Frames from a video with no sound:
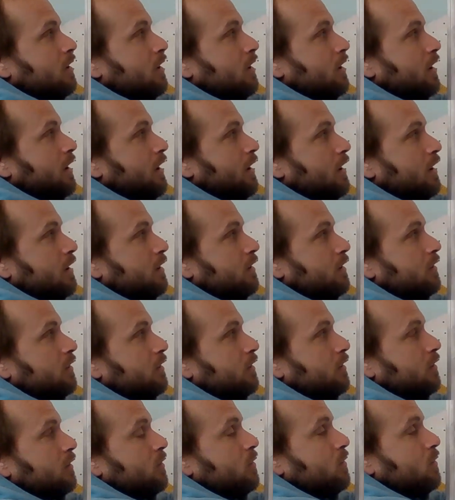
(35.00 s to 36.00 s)
and
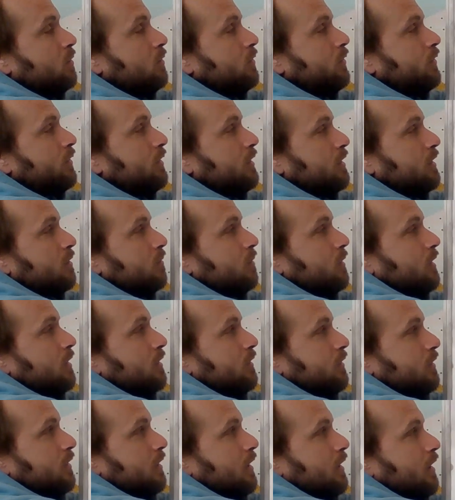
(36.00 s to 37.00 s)
the cool thing
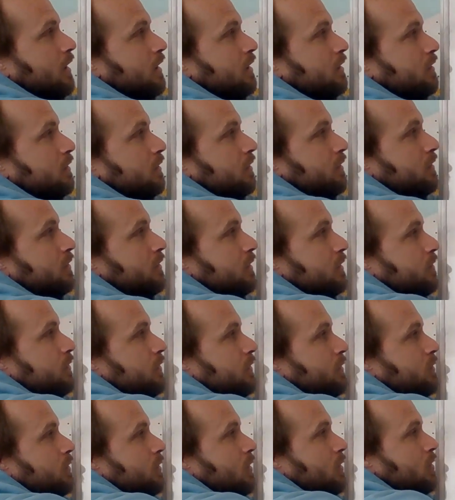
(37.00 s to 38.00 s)
about that is if
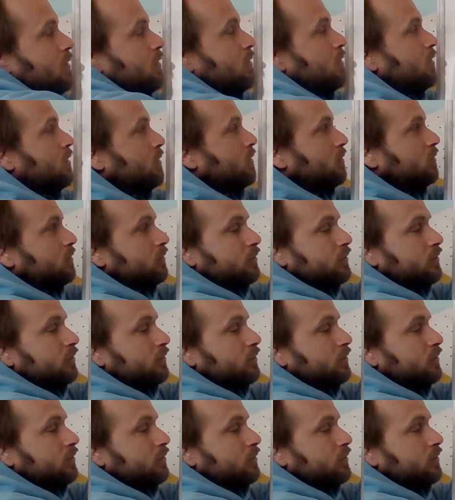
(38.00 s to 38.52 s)
you know